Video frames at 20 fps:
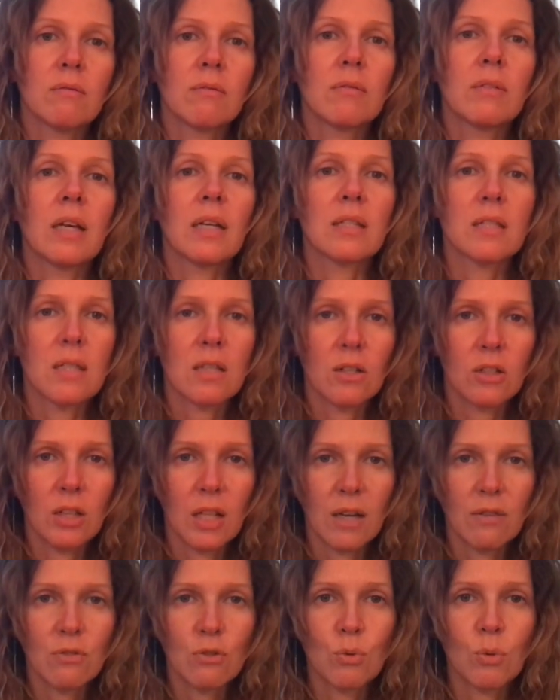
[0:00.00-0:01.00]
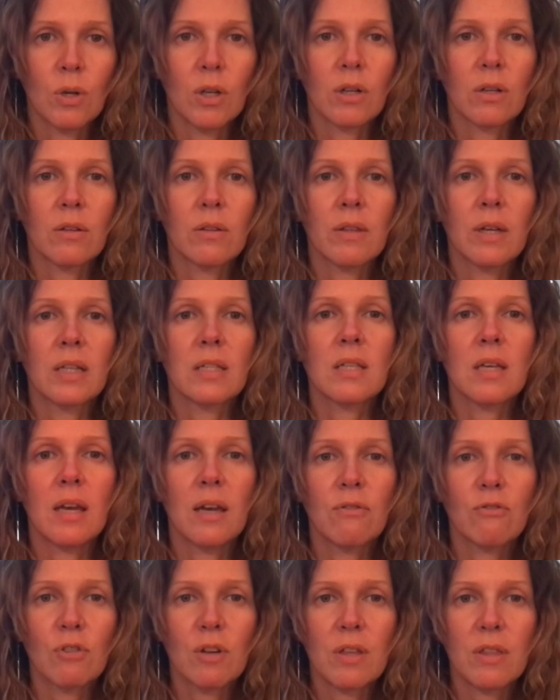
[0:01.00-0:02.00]
That's their life's work. That's
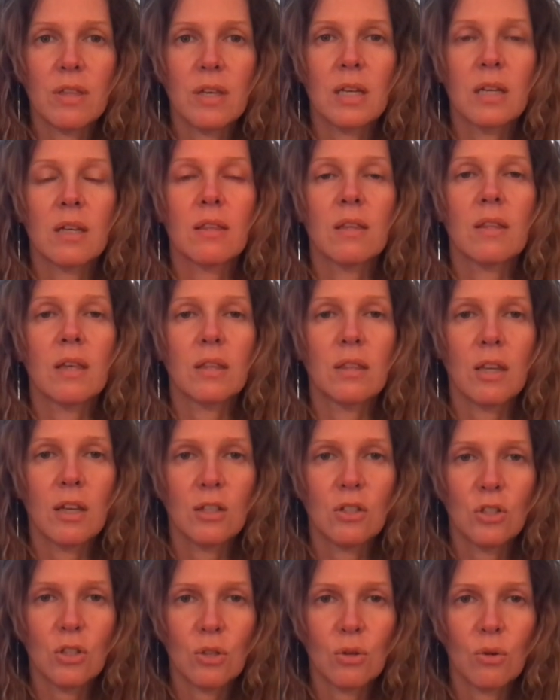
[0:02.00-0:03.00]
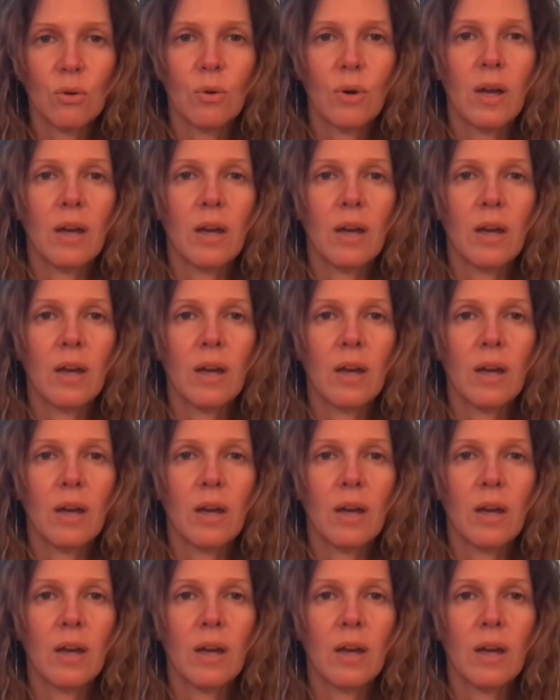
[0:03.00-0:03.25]
everything that they do,